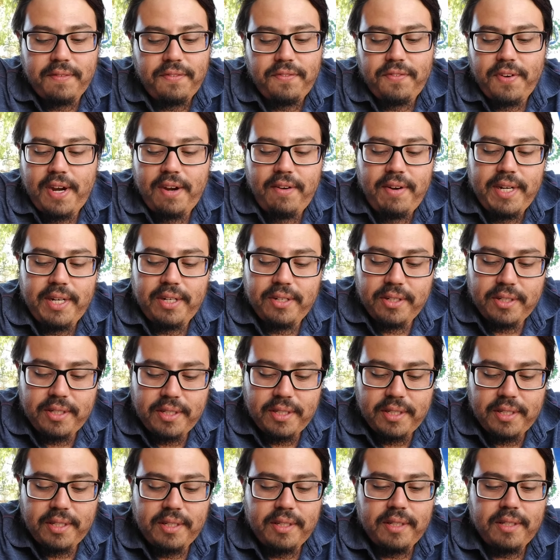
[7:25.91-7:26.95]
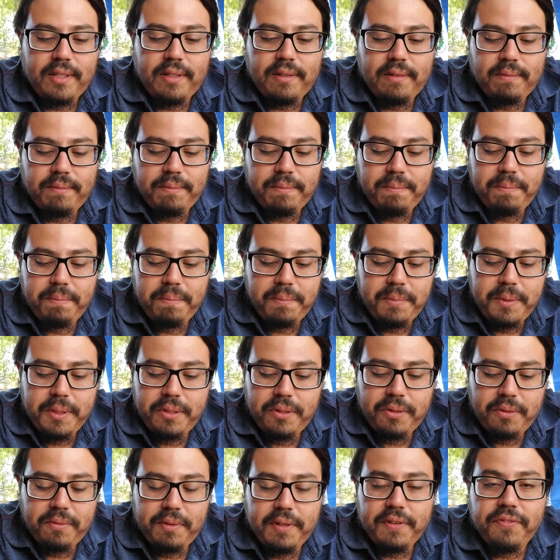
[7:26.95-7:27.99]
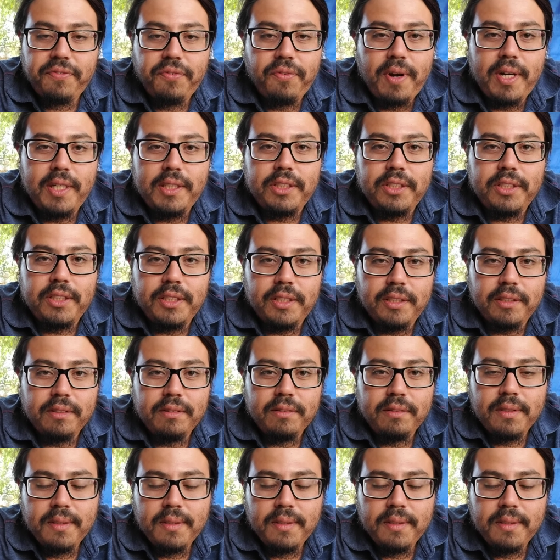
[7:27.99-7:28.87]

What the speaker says: very good, refreshing,